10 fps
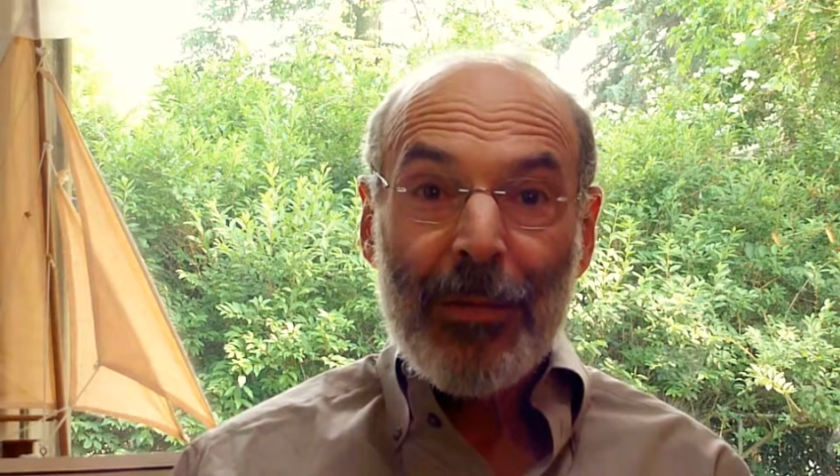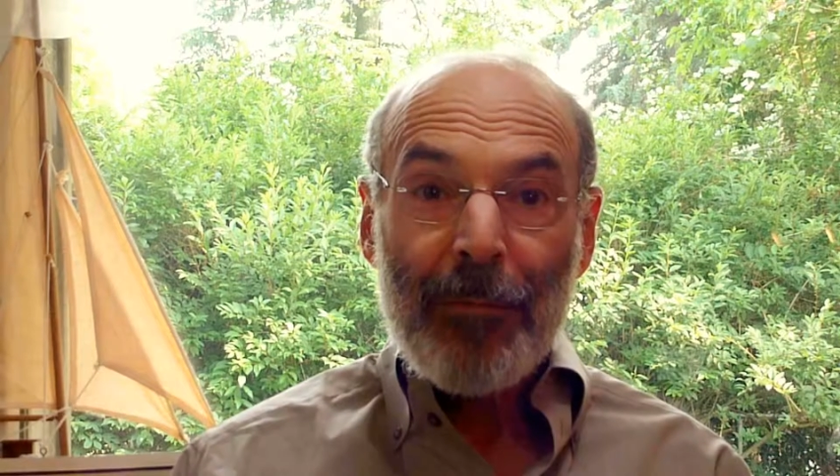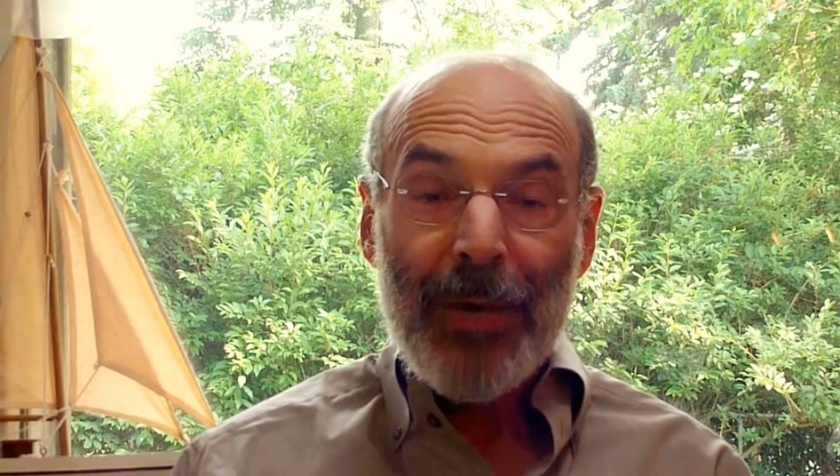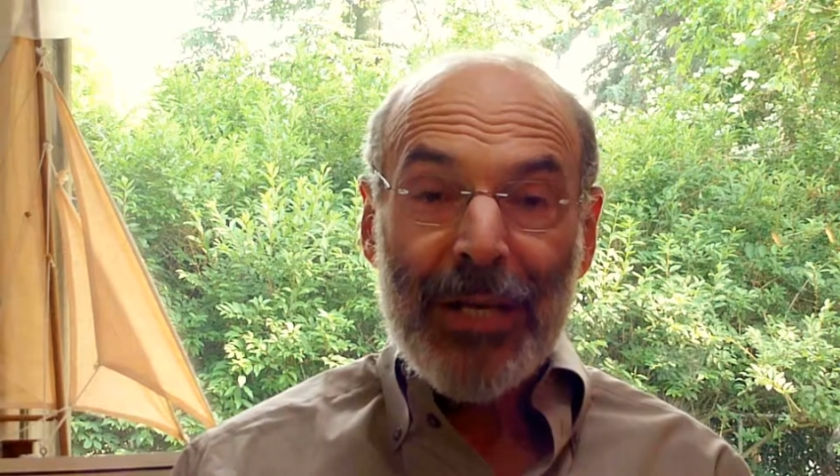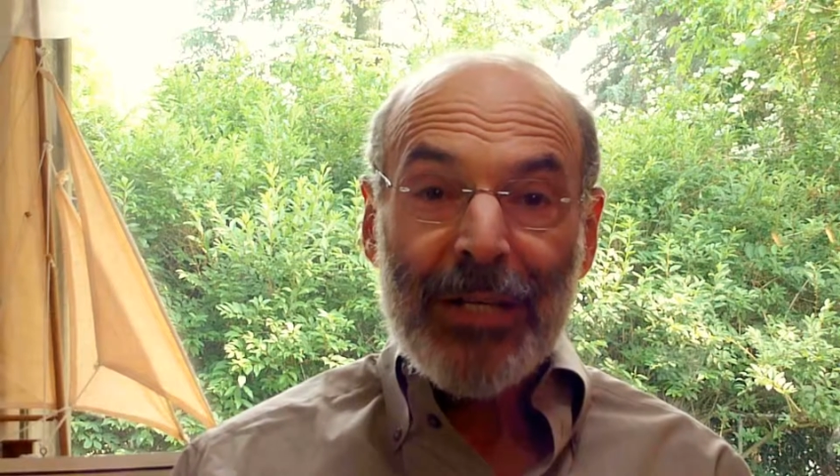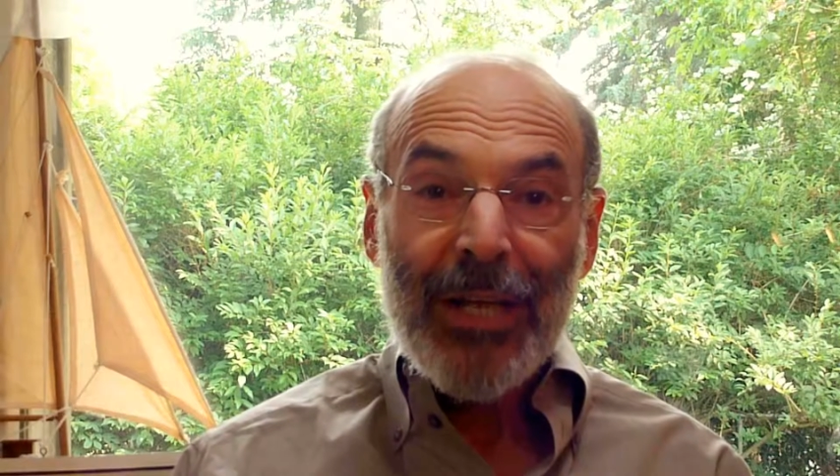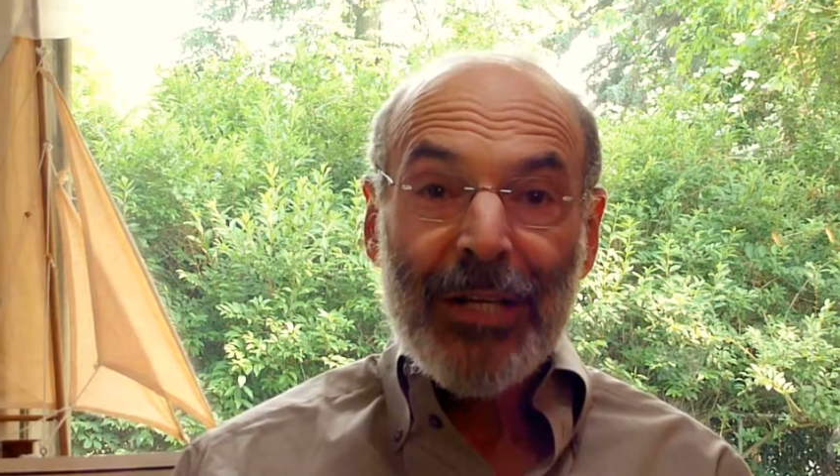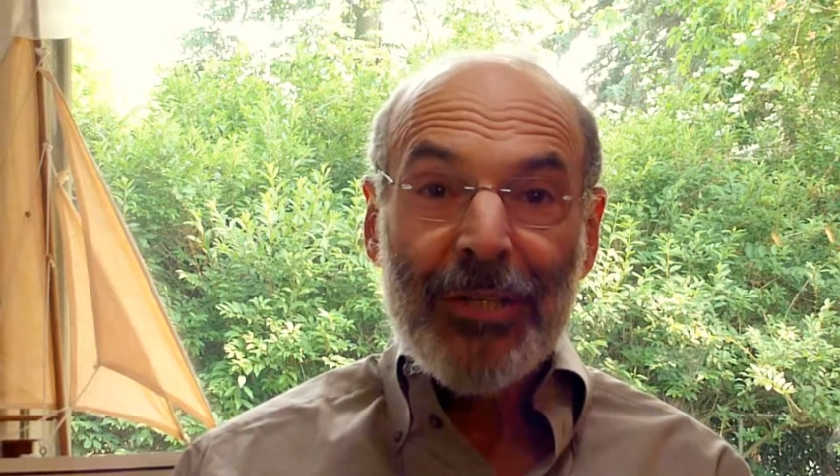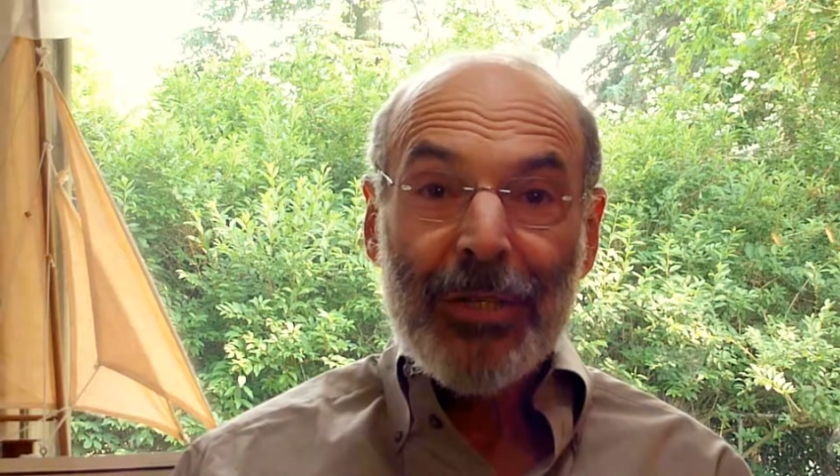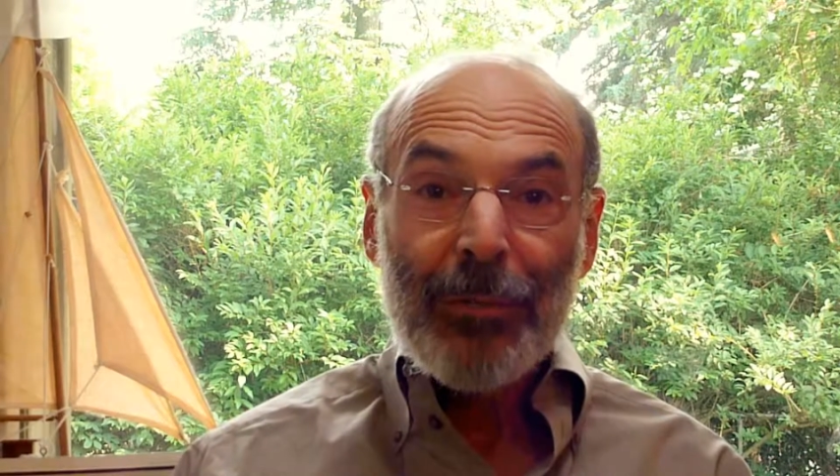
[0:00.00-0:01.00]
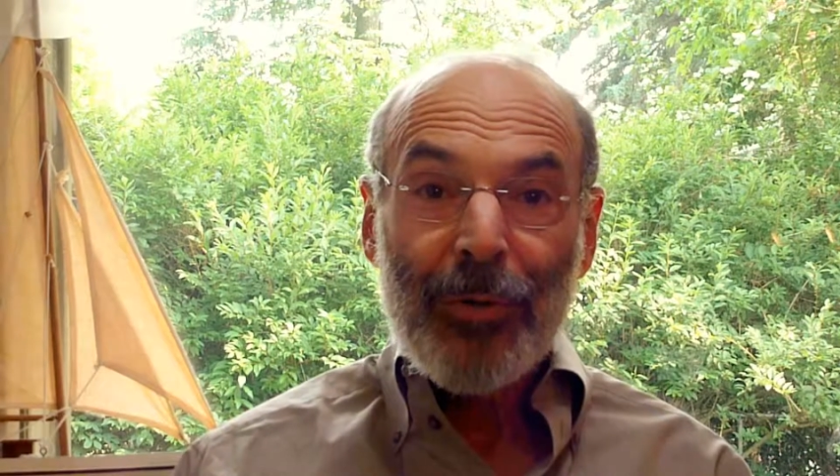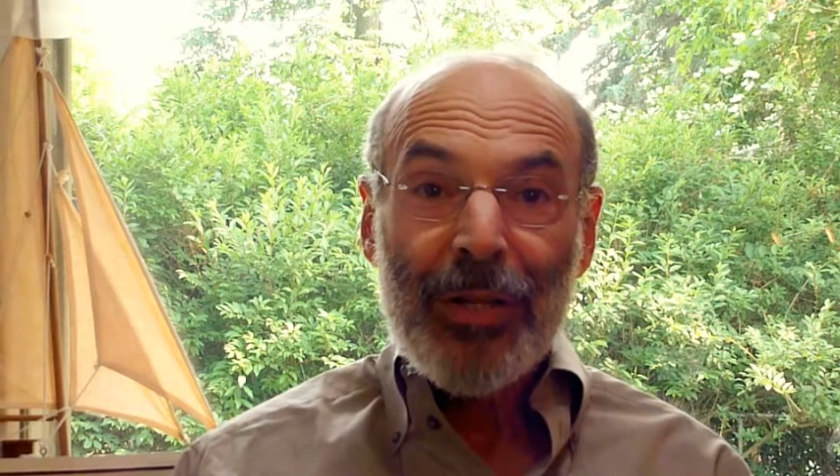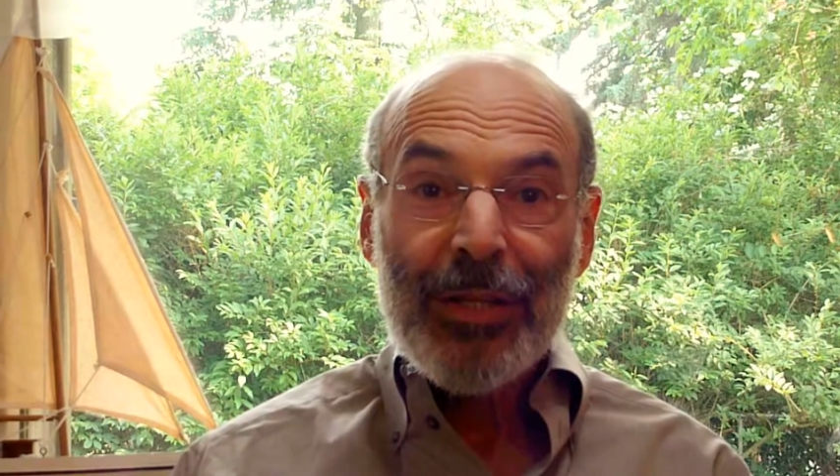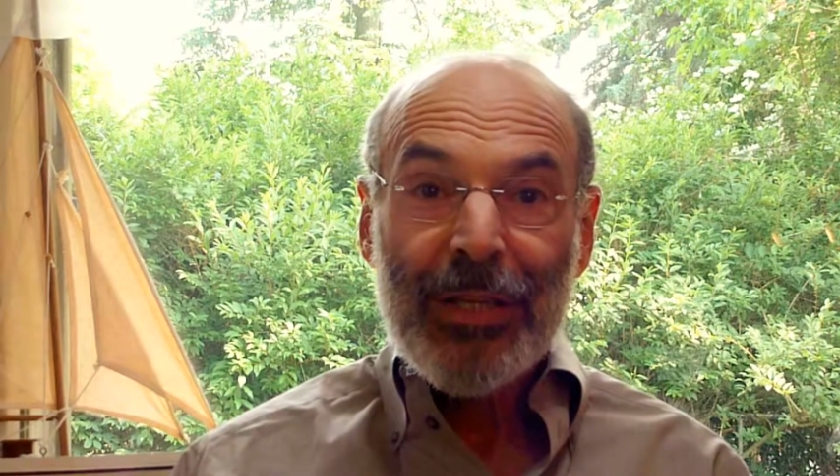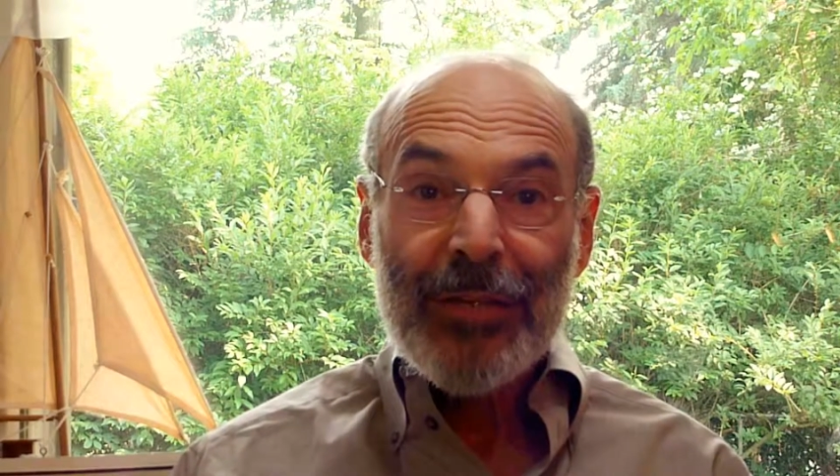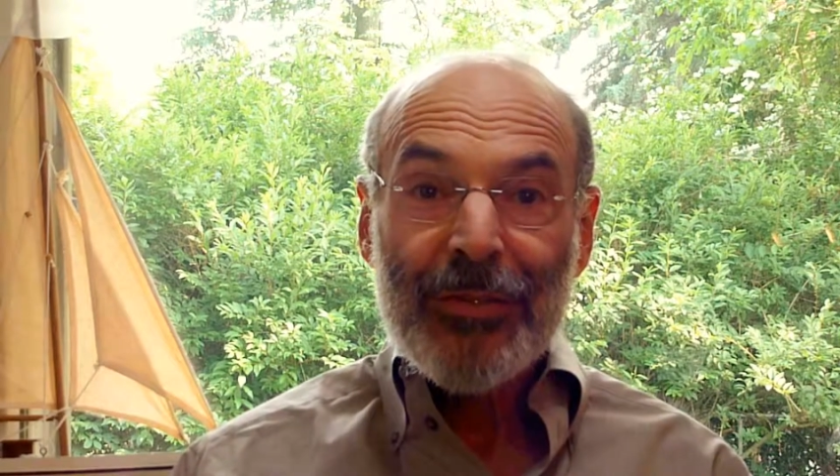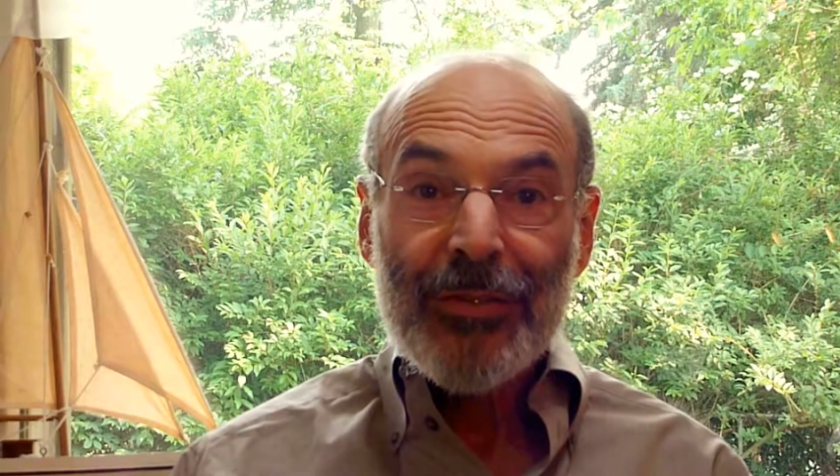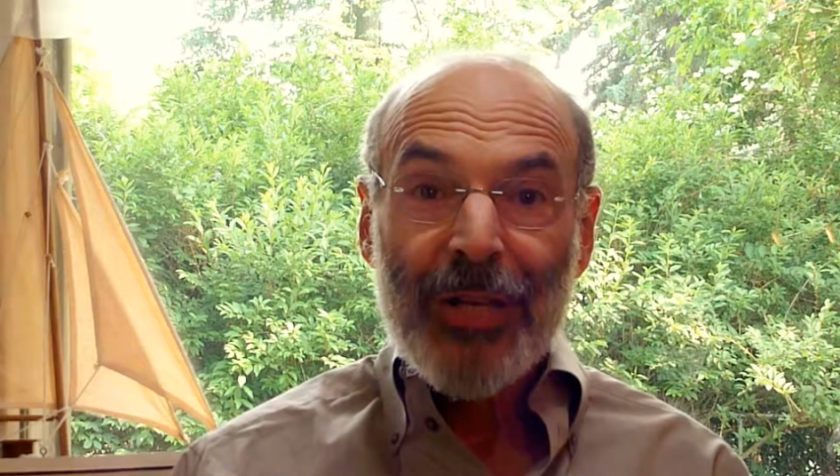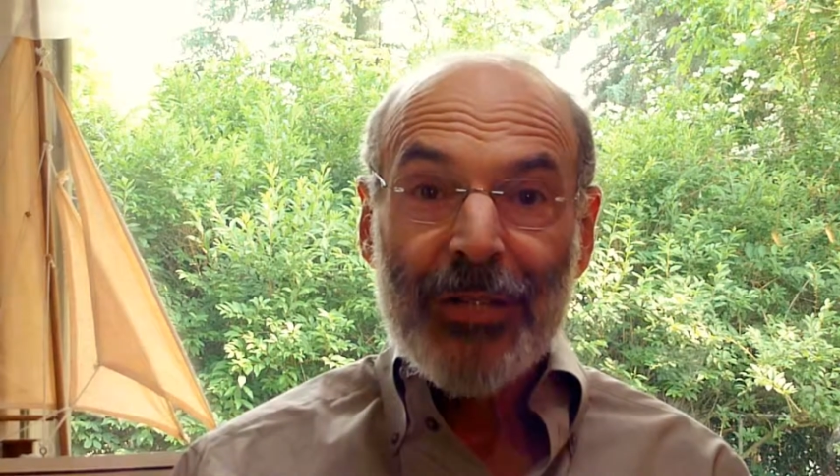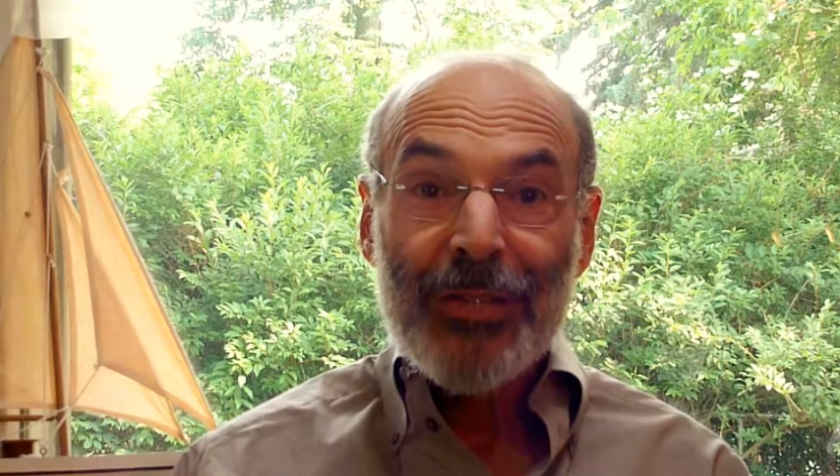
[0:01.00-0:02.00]
meditation, breathing
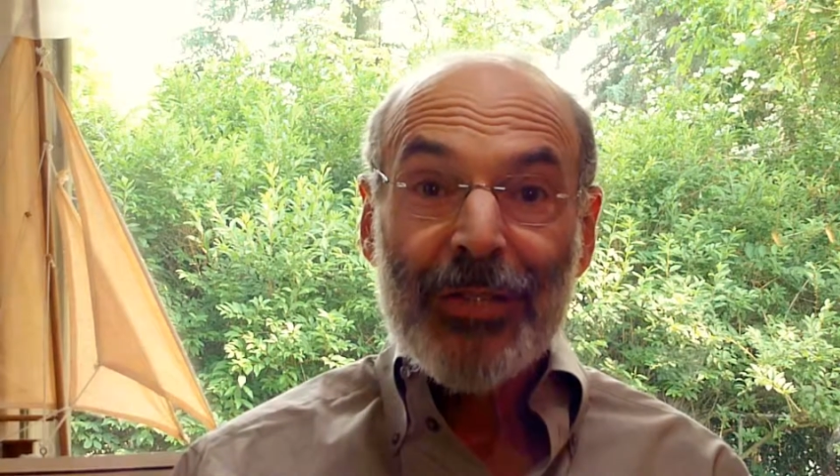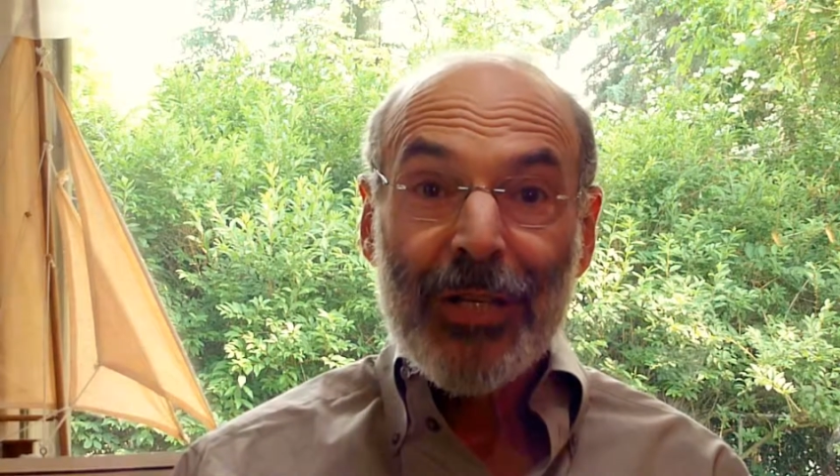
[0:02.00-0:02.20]
exercises